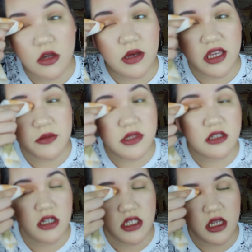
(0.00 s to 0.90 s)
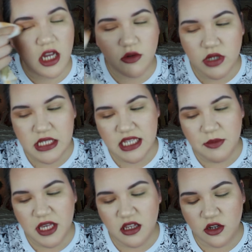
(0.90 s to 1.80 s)
know, I don't want to say
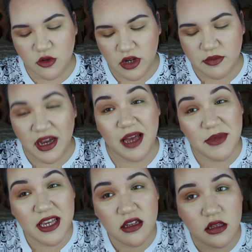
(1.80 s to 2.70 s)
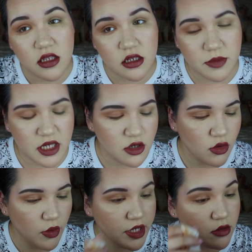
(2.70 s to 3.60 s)
I'm getting annoyed, but I'm getting a little bit
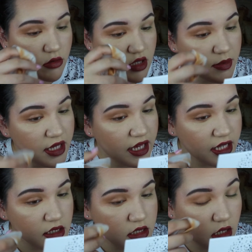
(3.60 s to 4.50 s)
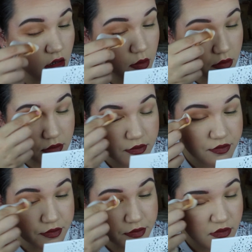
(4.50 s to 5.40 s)
annoyed only because
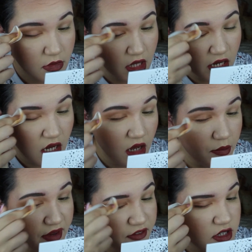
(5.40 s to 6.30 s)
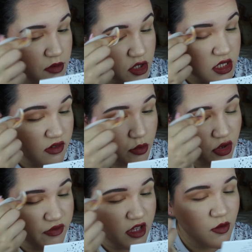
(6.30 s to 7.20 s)
my first purchase from
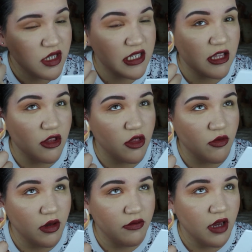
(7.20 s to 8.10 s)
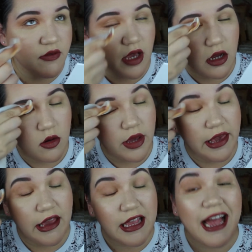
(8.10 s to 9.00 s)
Morphe was the
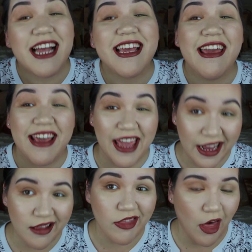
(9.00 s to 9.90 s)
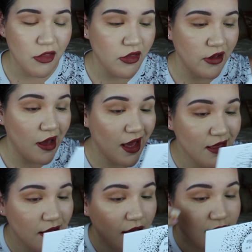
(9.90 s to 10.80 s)
350, and I hated that thing.
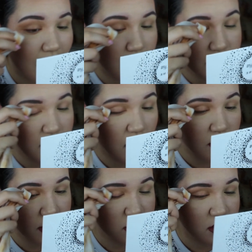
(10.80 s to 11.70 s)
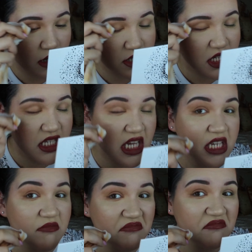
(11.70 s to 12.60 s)
I thought that was garbage. So I was just
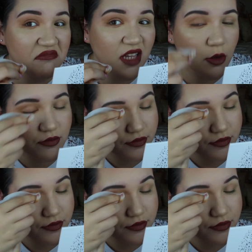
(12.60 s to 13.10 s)
like, no.